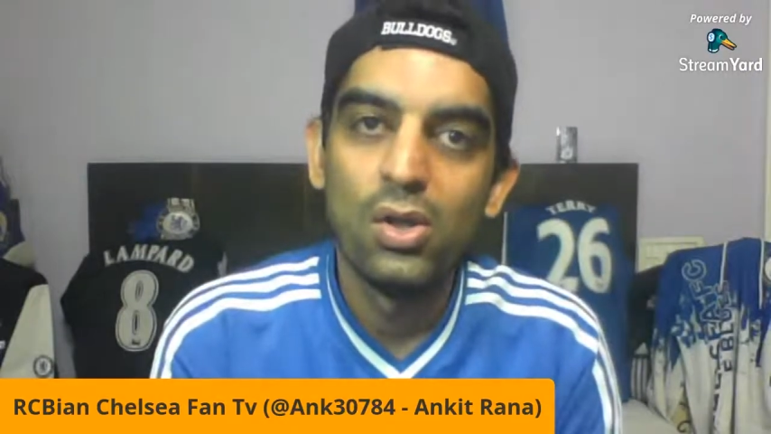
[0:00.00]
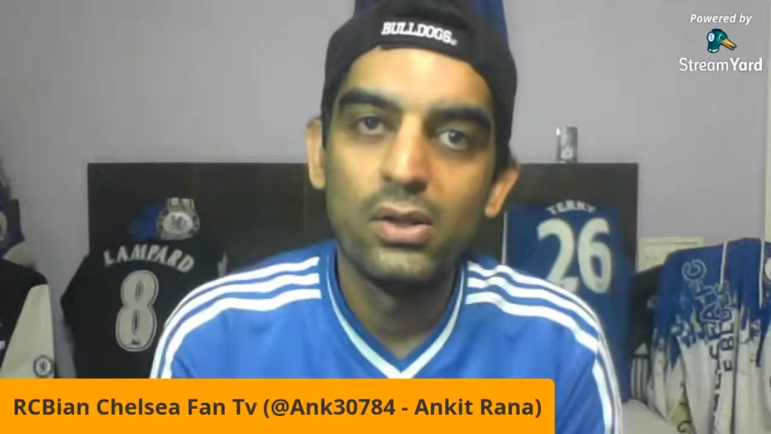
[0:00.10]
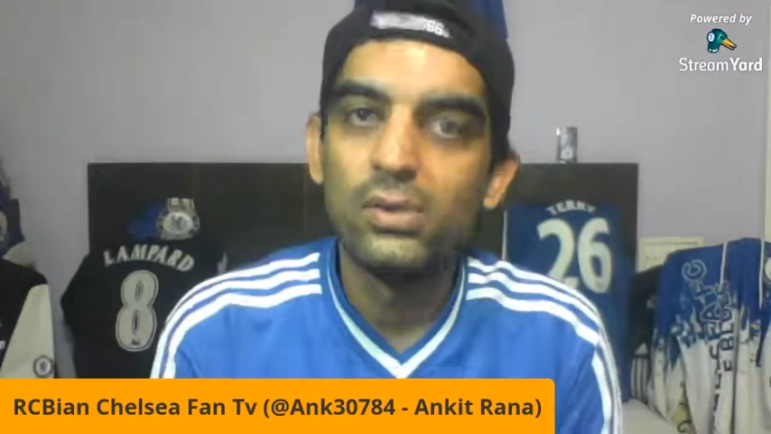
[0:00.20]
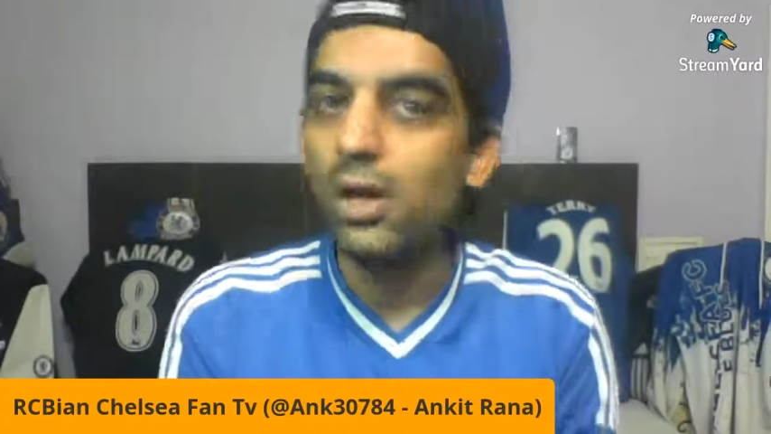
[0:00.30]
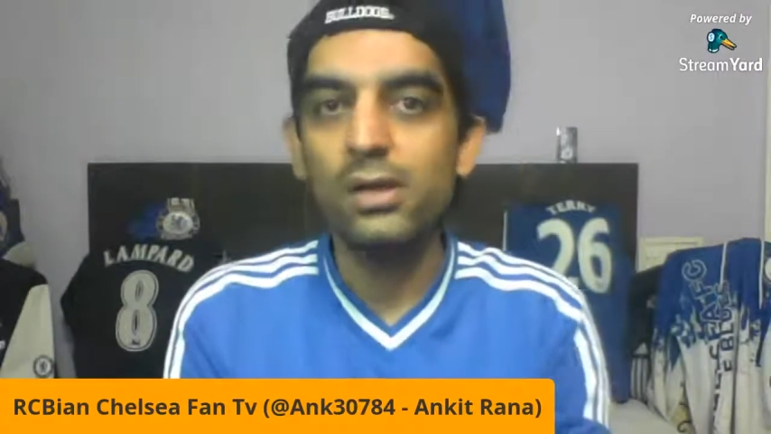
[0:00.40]

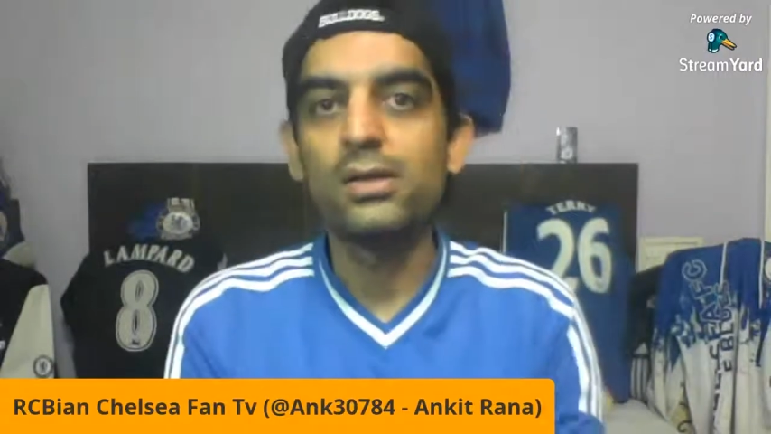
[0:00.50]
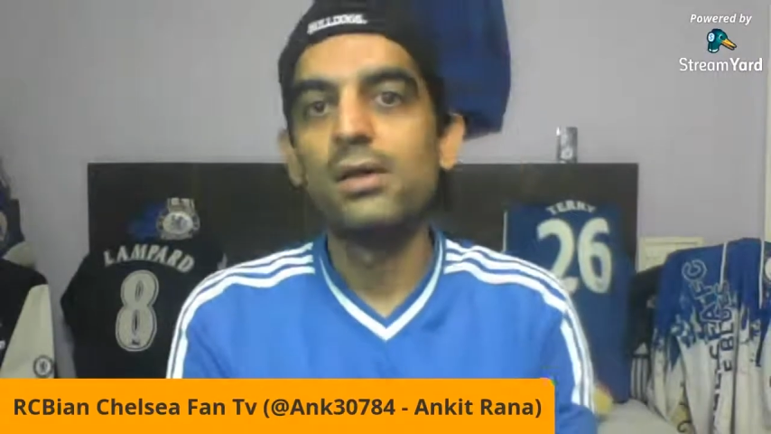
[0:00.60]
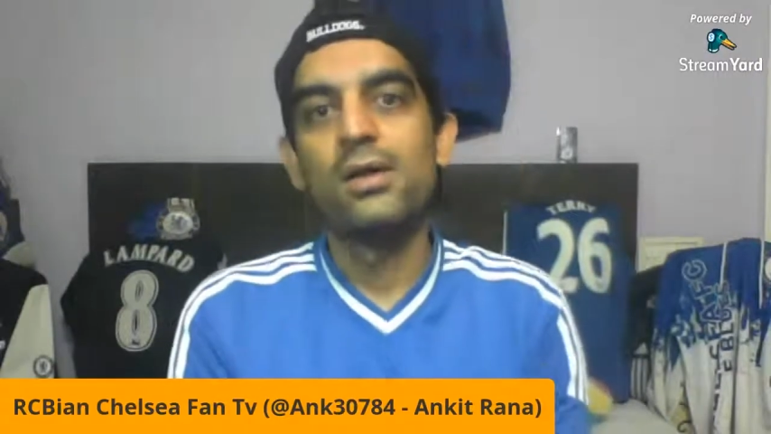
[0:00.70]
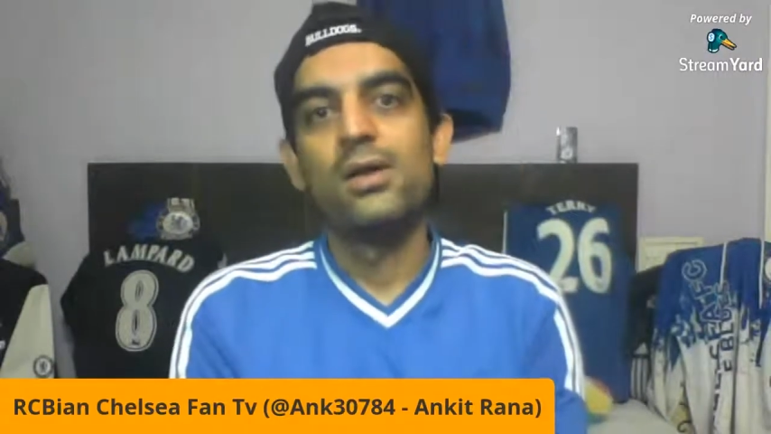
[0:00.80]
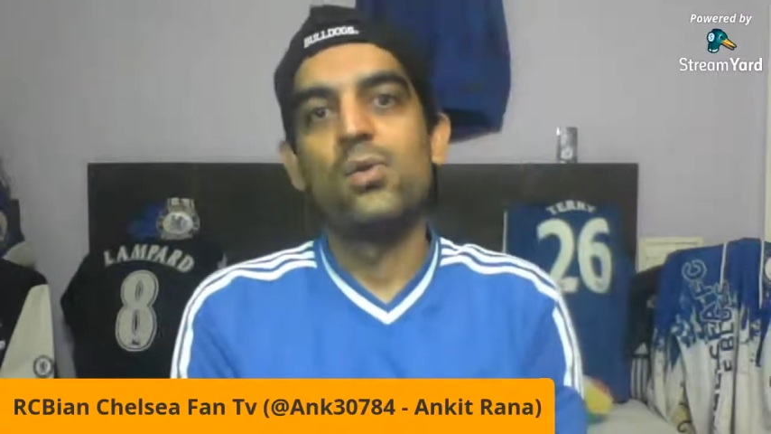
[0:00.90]
Not
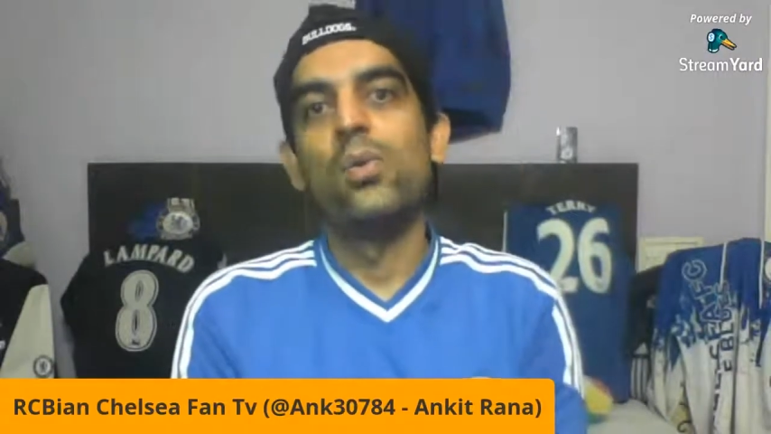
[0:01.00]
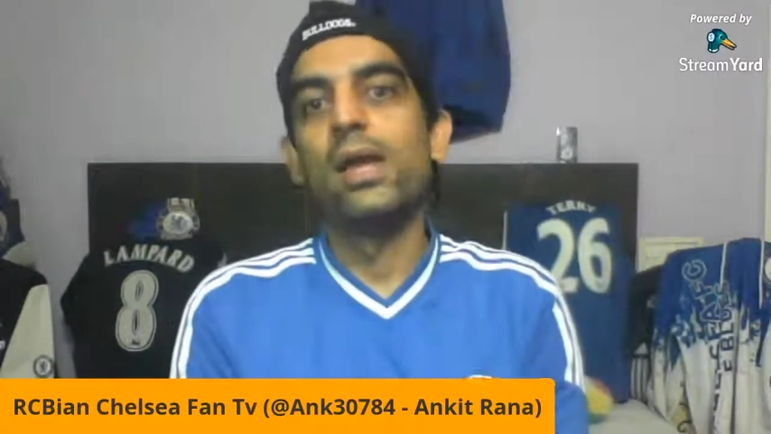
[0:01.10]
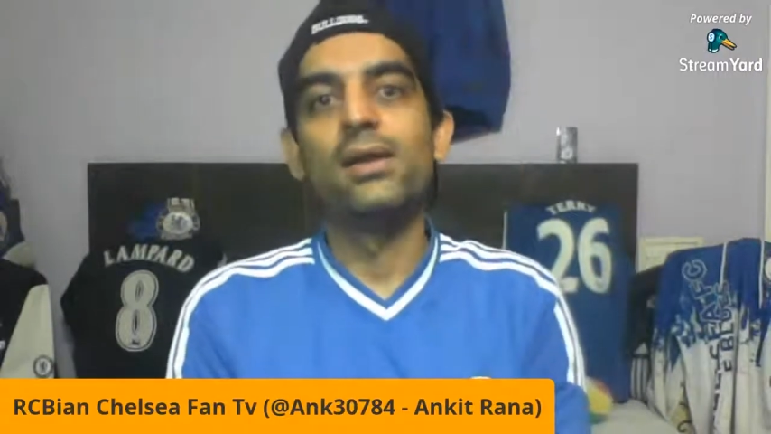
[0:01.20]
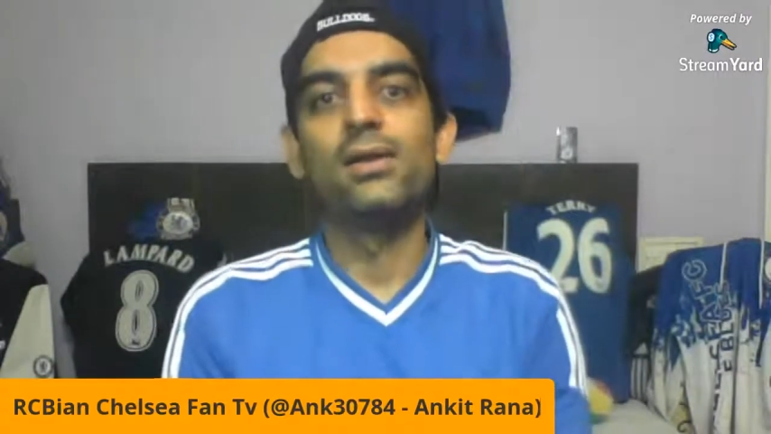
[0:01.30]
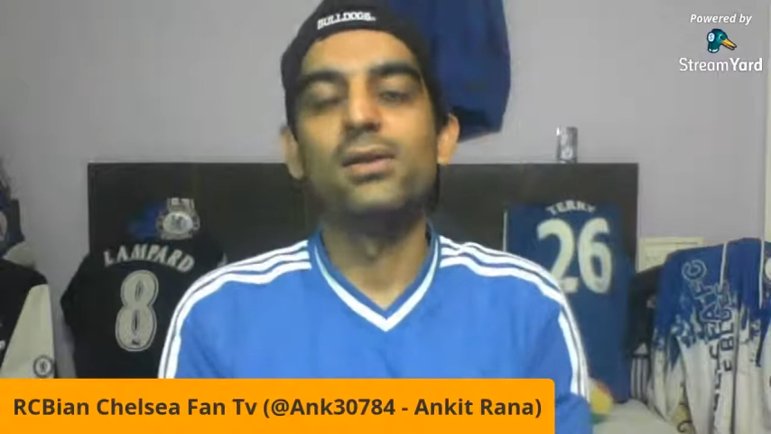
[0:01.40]

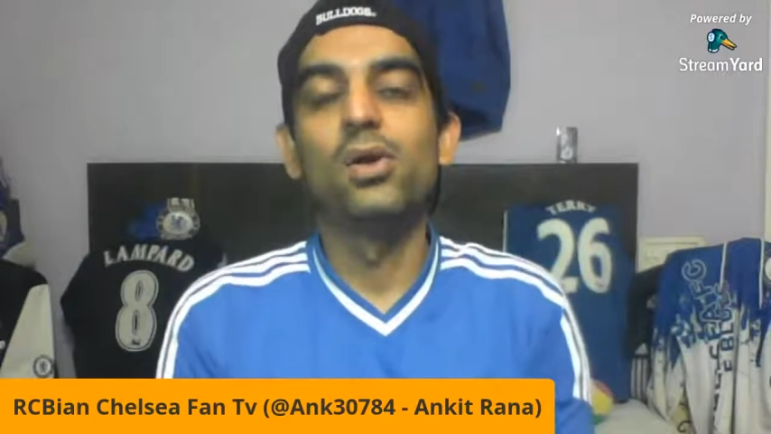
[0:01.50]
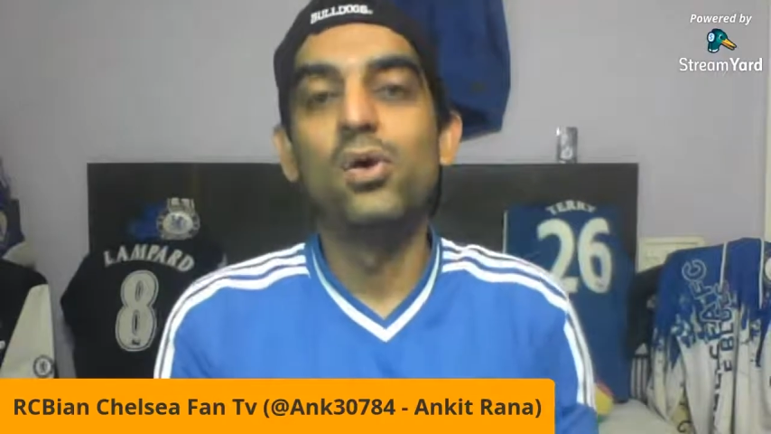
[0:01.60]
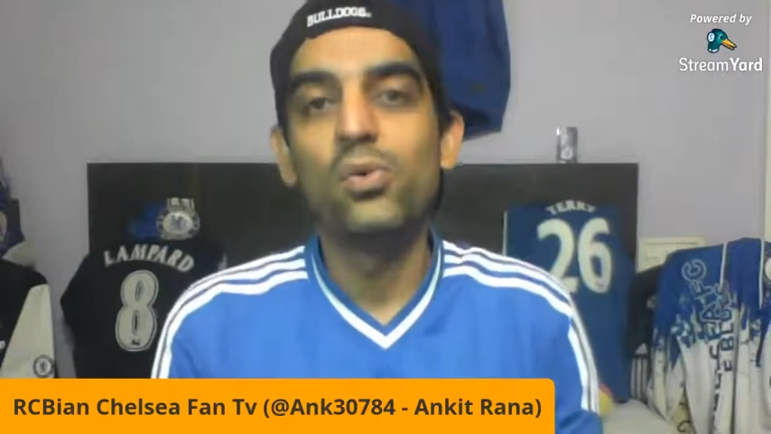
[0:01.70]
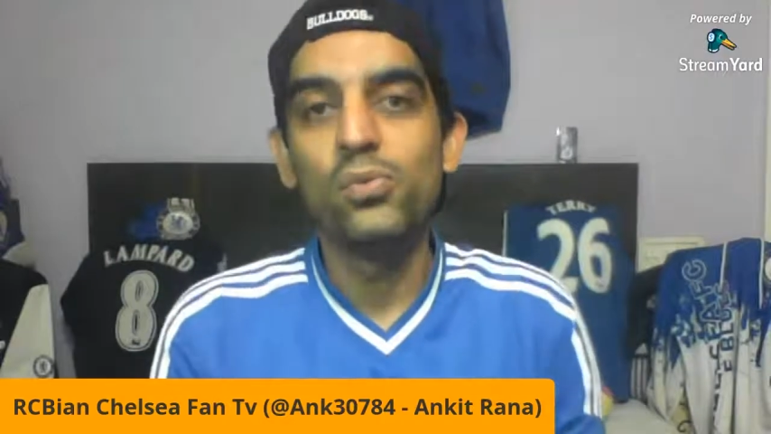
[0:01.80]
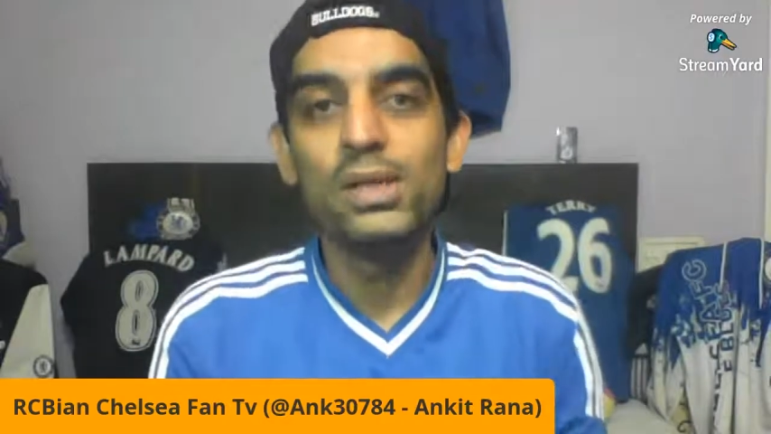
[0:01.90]
when,
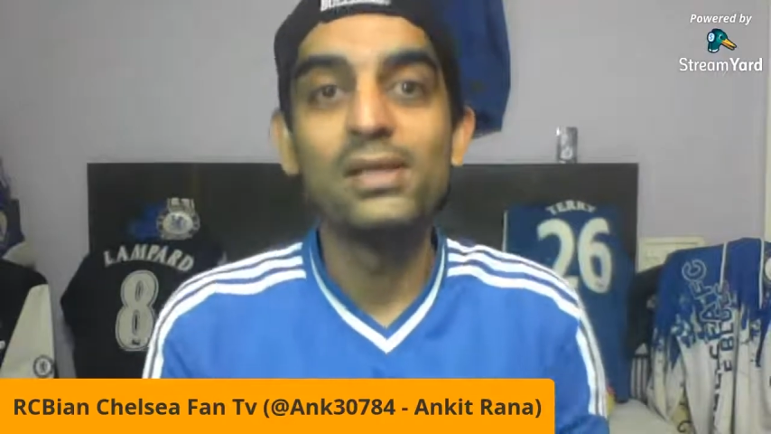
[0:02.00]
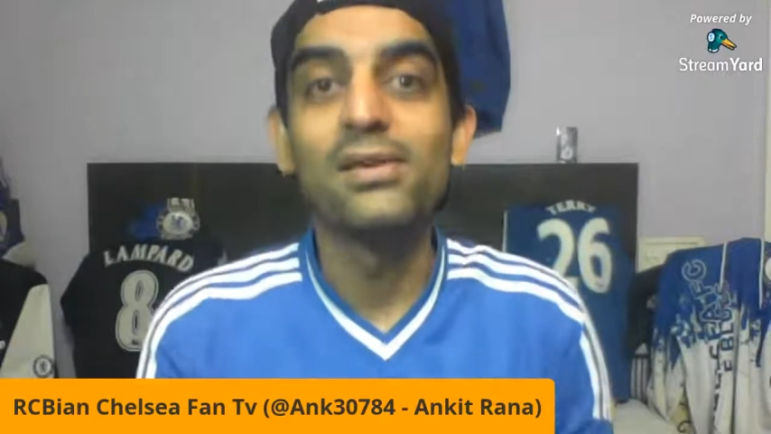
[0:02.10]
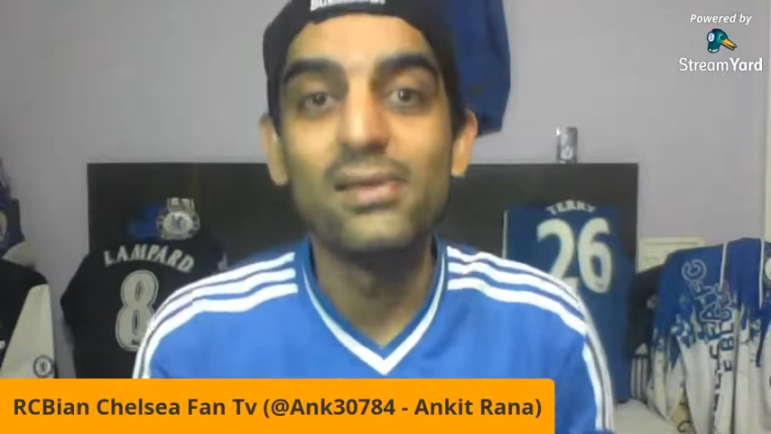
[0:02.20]
we